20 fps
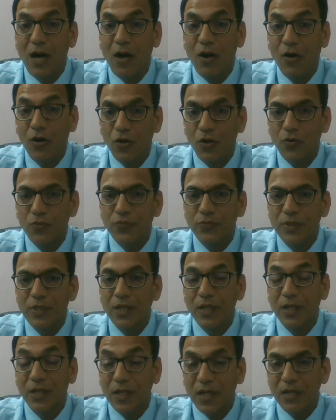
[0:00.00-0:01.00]
of
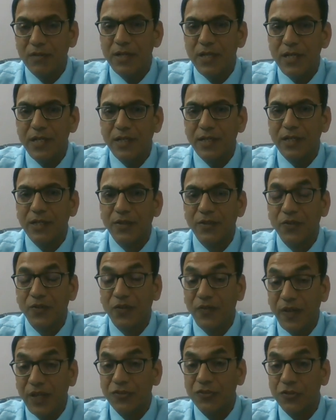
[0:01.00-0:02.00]
converting
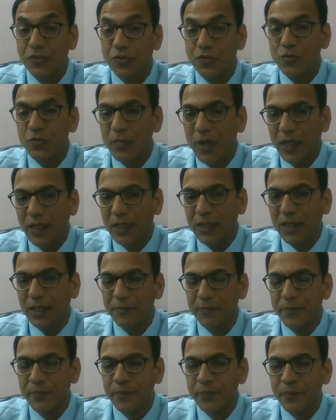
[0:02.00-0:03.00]
waste to money.
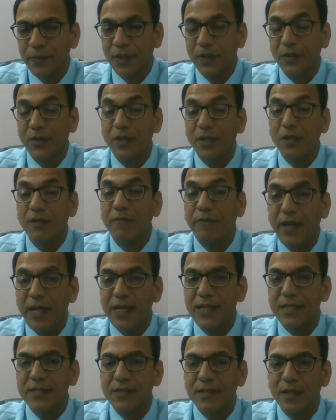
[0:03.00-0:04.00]
The
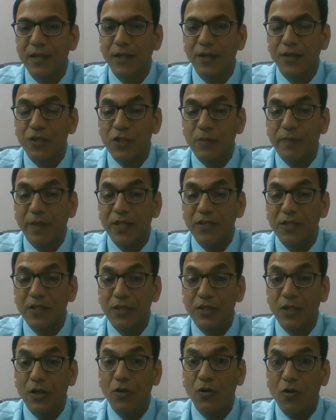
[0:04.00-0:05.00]
waste,
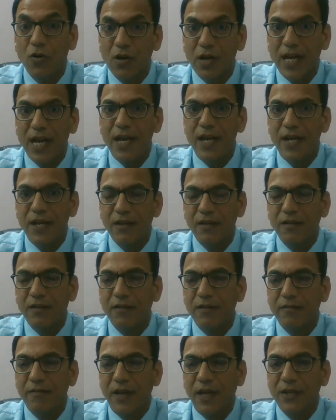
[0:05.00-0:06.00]
especially the organic
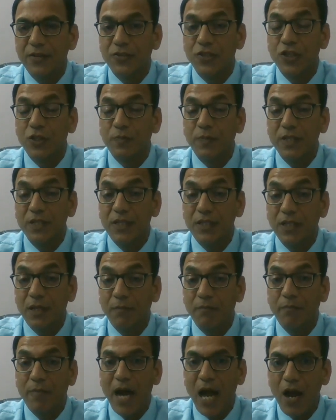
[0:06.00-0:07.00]
waste, especially
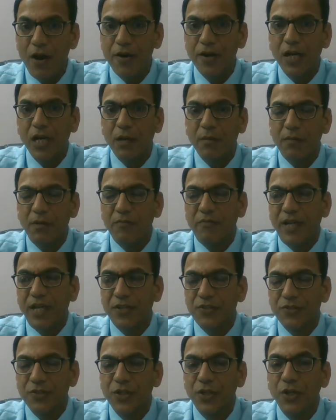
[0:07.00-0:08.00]
the biodegradable
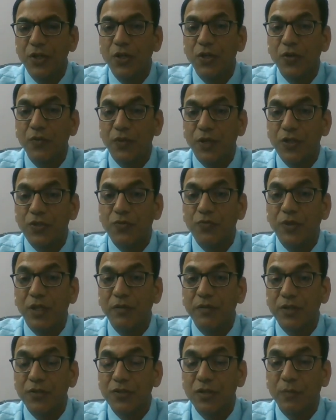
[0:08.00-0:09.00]
waste, which we
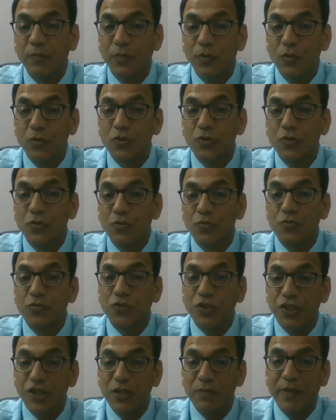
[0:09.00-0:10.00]
were supposed to
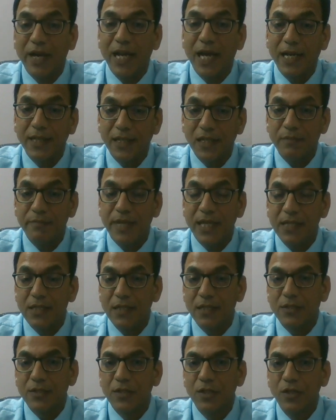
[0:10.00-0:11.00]
treat by other
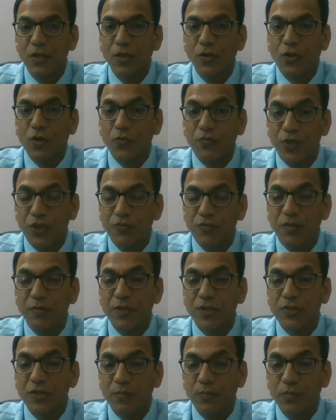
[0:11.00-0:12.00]
methods or which we
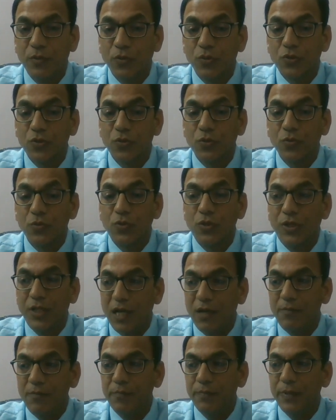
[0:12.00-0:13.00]
were supposed to
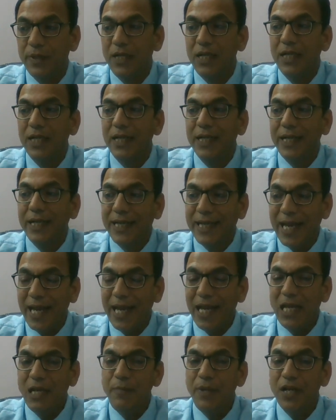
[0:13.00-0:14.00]
dump,
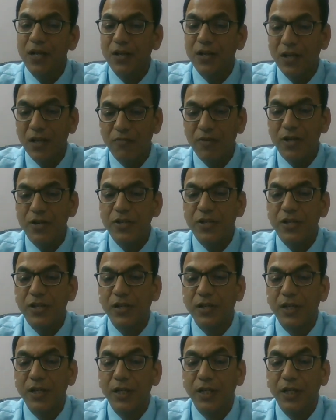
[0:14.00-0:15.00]
can be
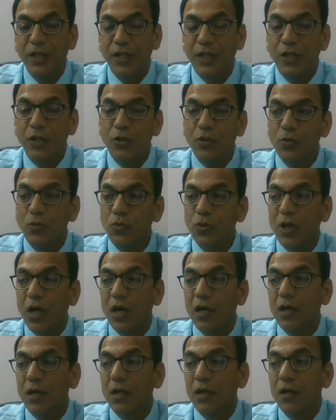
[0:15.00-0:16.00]
converted into
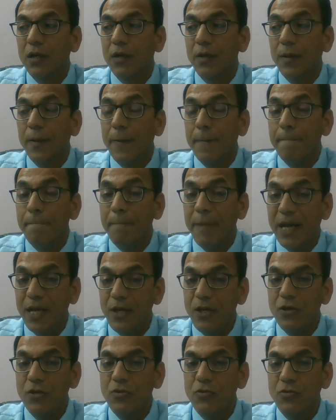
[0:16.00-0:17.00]
the
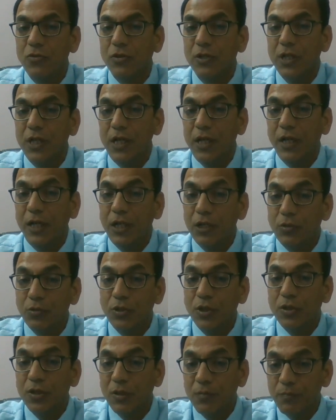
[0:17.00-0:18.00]
manure, into
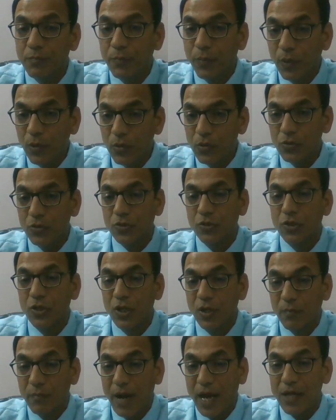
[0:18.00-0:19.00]
the compost
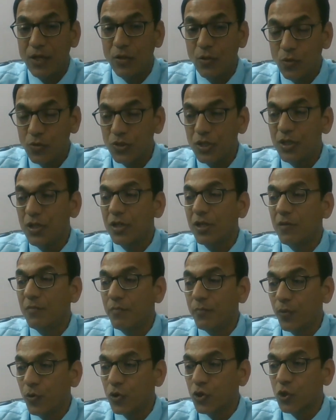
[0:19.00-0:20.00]
by using
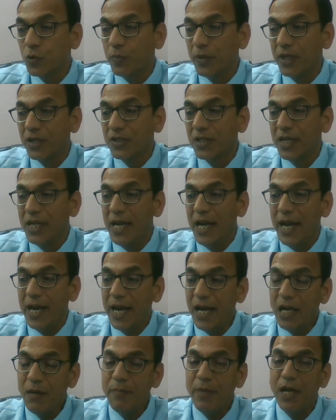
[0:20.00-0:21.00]
compost pit
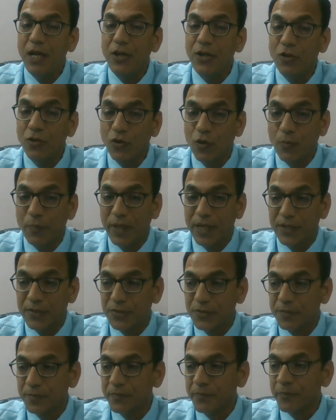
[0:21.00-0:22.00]
and manure
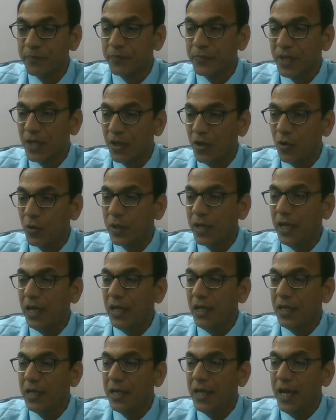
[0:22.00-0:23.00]
pits.
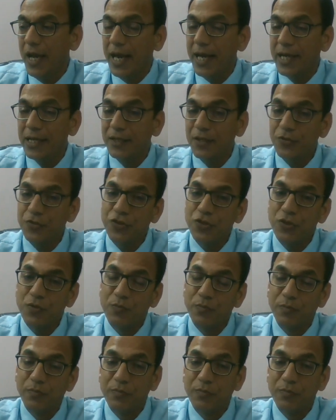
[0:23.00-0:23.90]
Okay, and this is